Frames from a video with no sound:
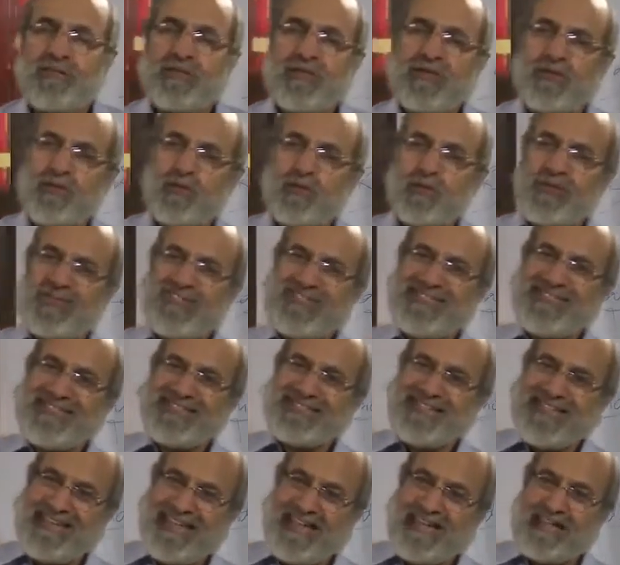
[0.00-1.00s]
coming towards
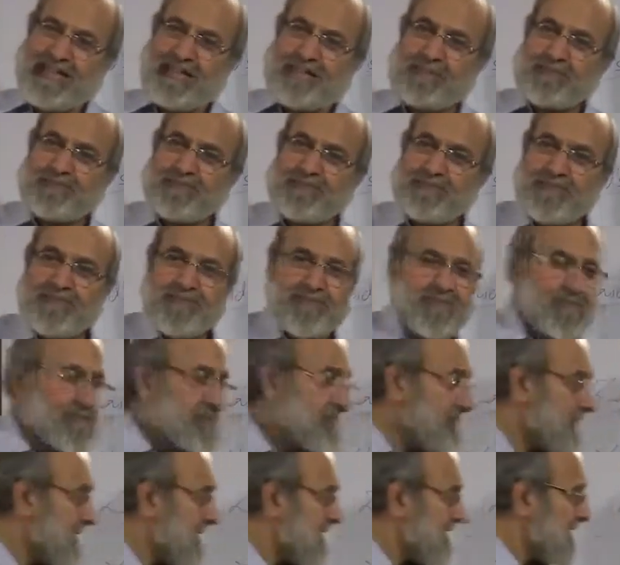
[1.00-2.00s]
its end.
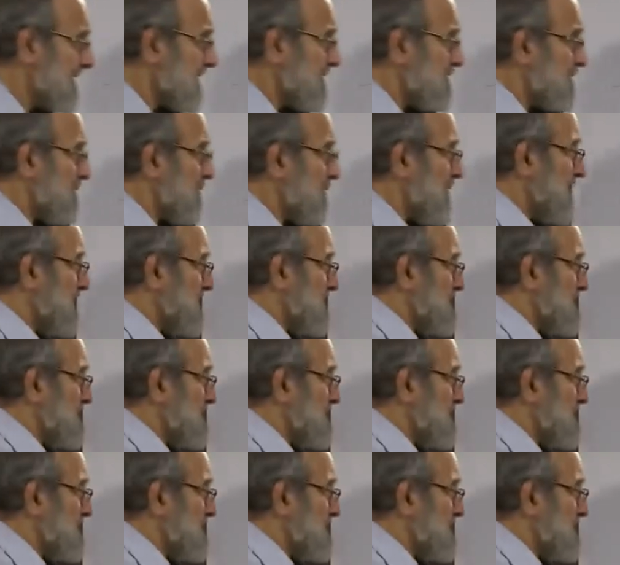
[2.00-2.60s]
Therefore,